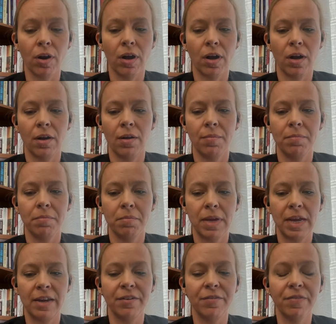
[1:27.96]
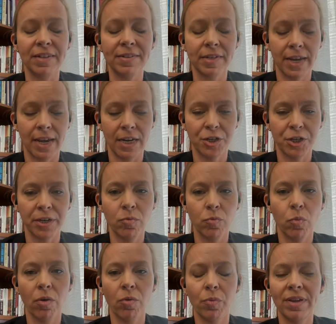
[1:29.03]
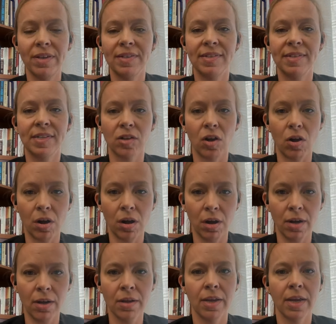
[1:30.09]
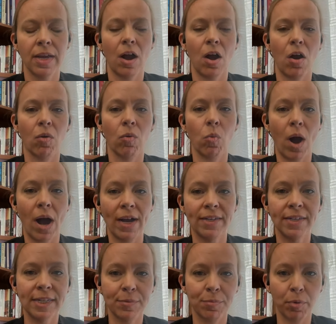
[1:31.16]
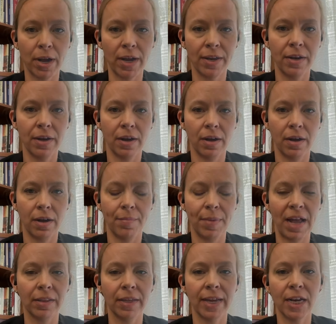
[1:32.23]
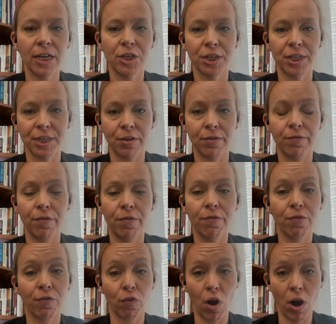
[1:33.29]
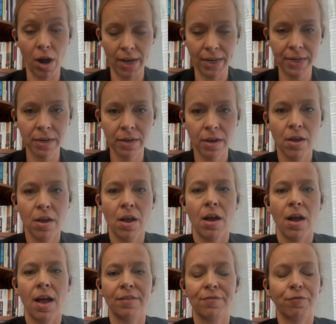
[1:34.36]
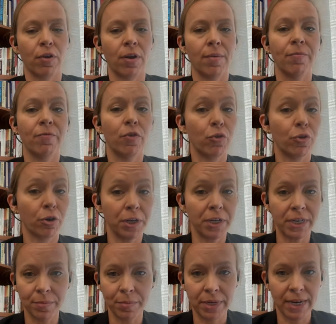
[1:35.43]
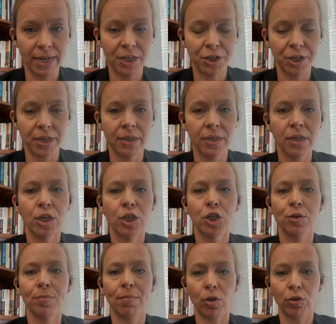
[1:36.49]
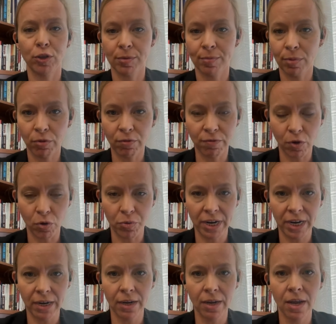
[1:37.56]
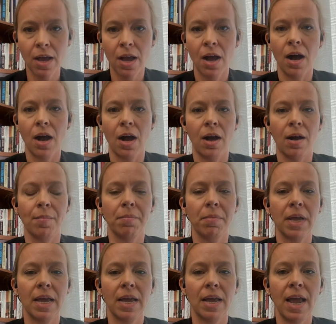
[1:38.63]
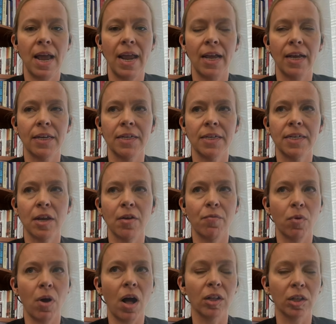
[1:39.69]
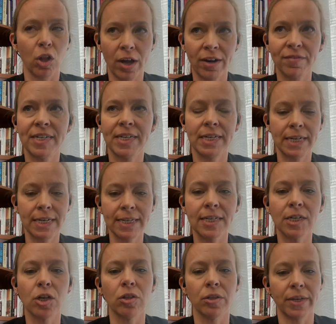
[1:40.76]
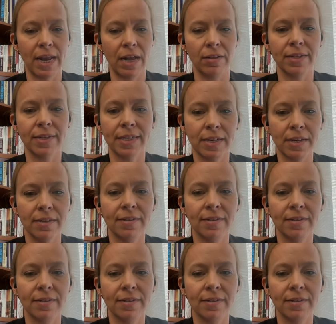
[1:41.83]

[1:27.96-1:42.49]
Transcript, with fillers: um, an investigation. What we saw are widespread um, allegations of fraud from voter intimidation to multiple voting um, and a lot of statistical analyses